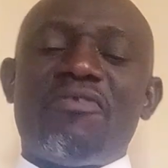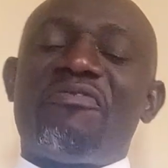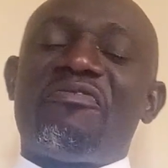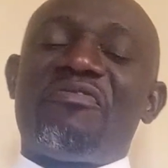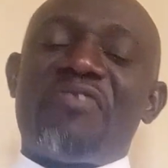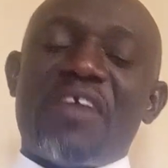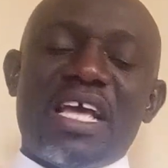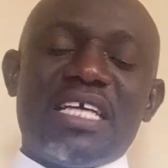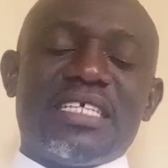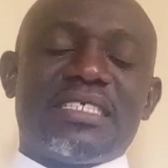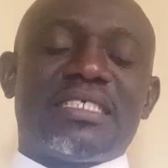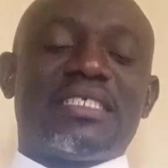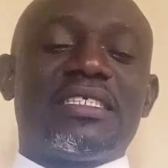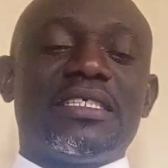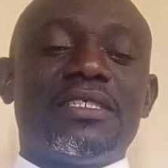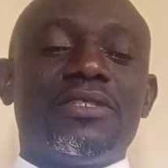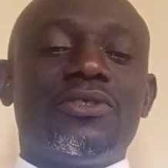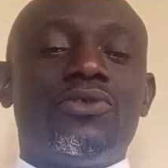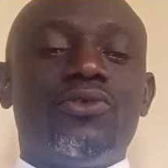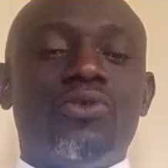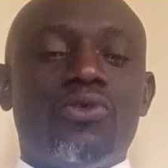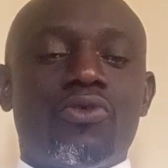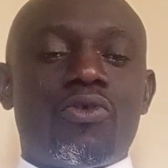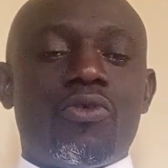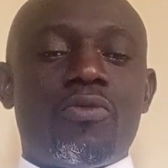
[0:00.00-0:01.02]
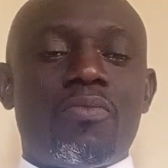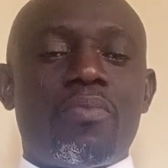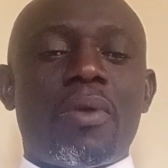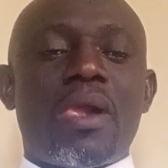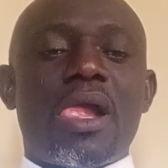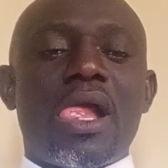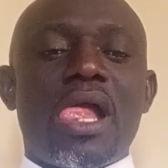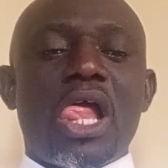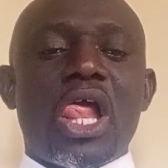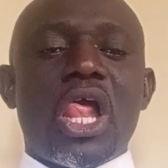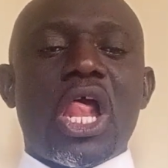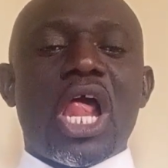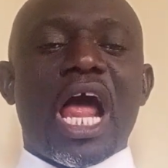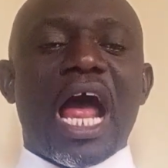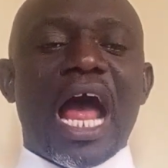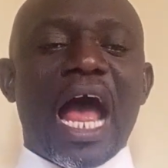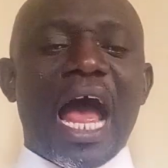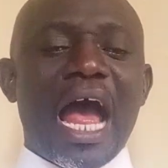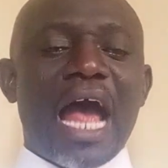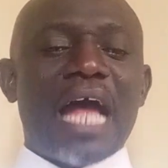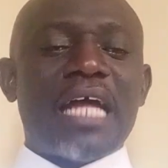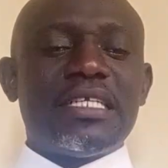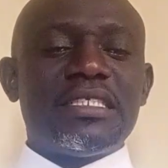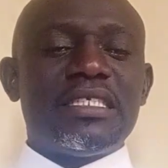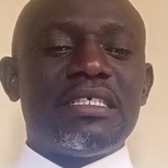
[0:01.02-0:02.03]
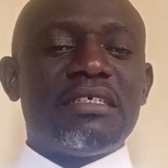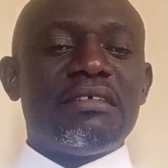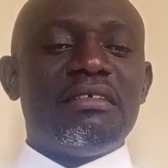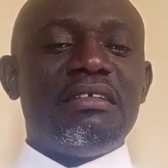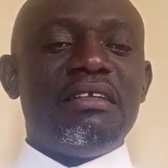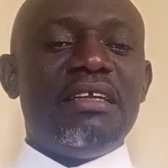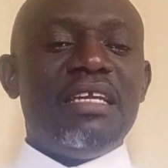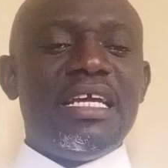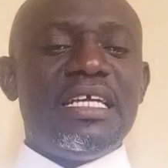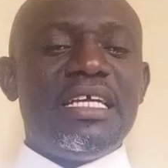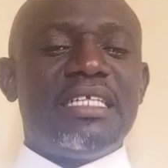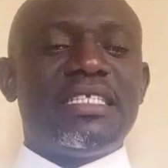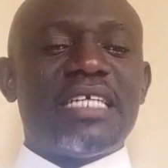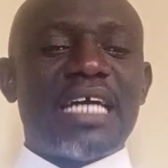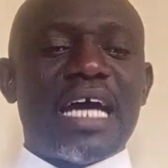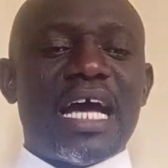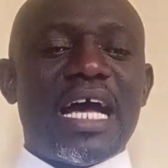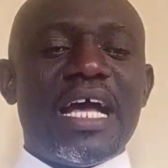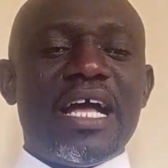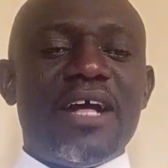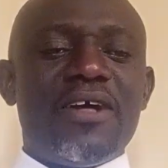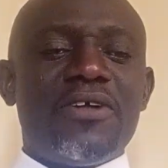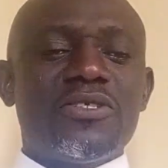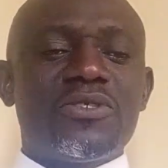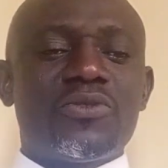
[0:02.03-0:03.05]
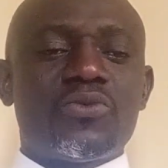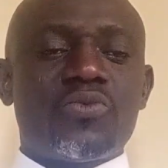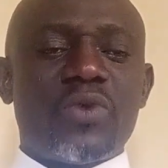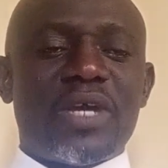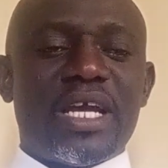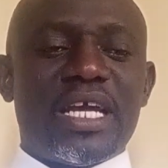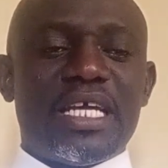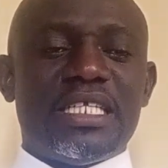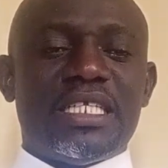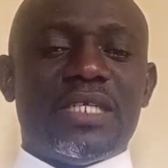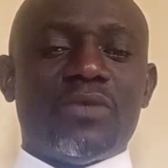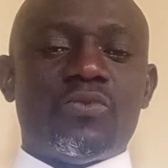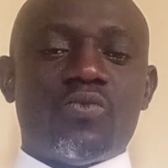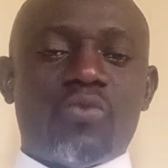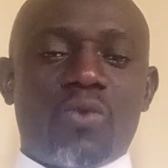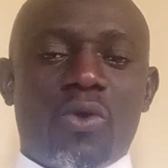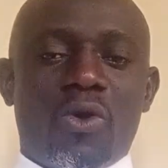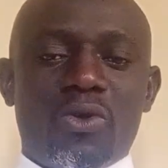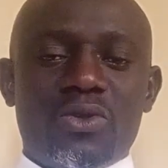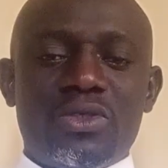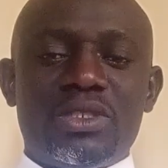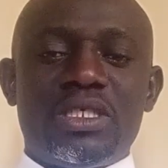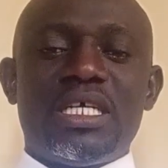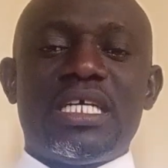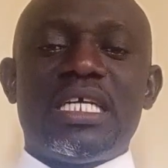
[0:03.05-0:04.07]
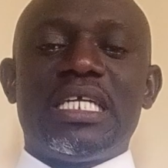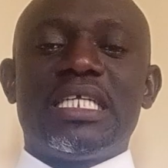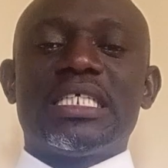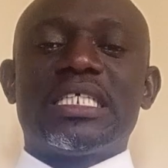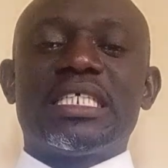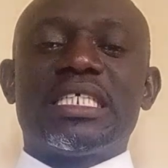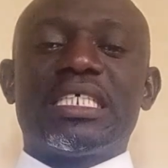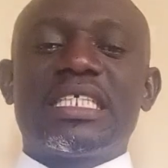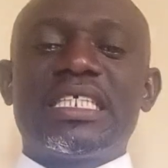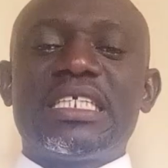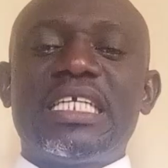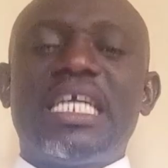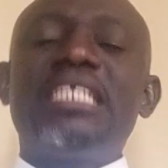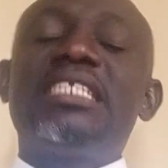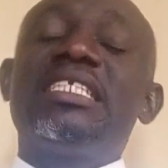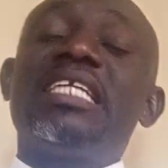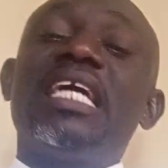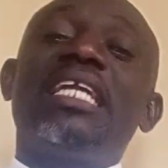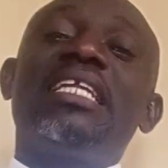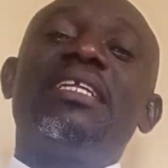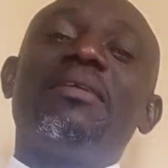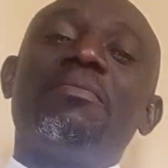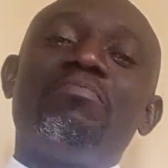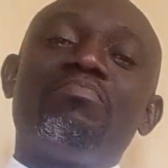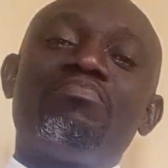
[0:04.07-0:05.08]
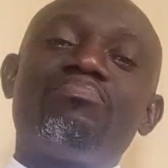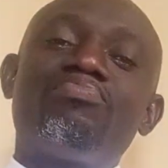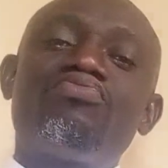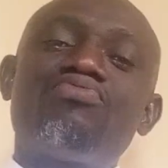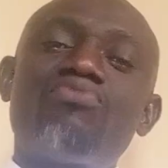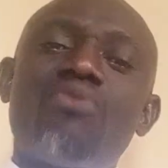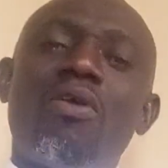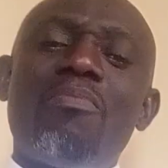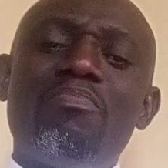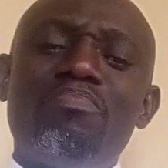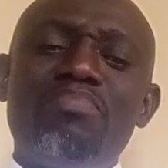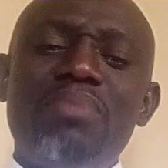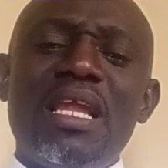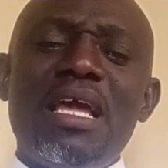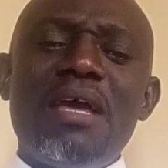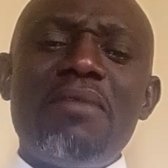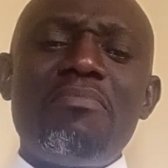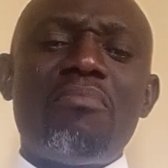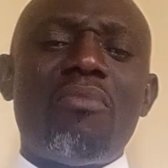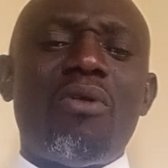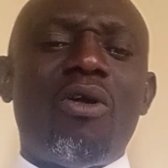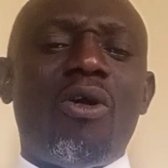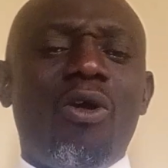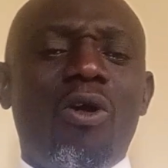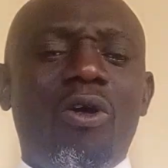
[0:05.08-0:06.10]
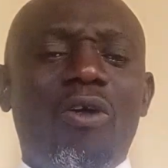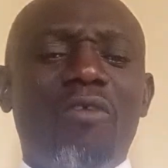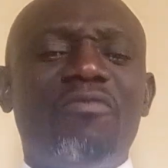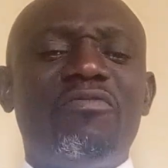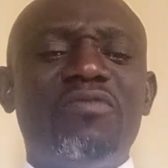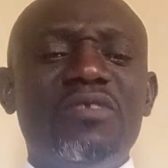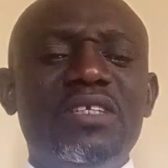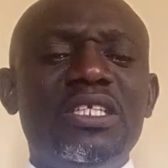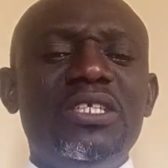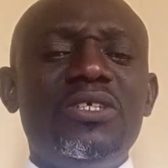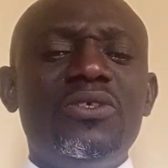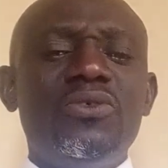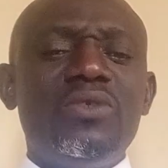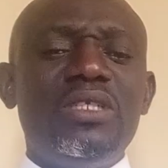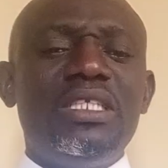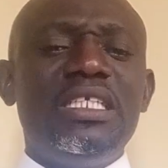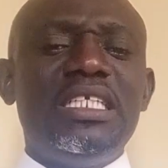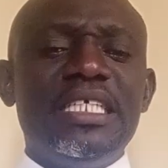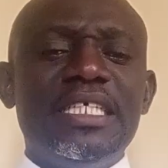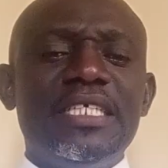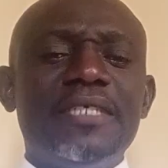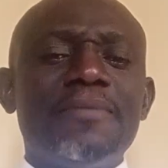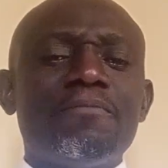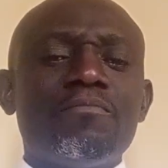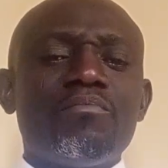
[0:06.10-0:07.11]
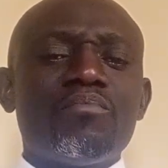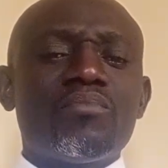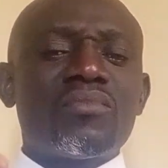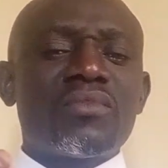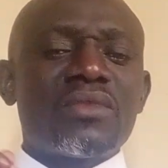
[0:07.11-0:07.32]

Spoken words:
first in Europe and later elsewhere in the world, created the problem of the newly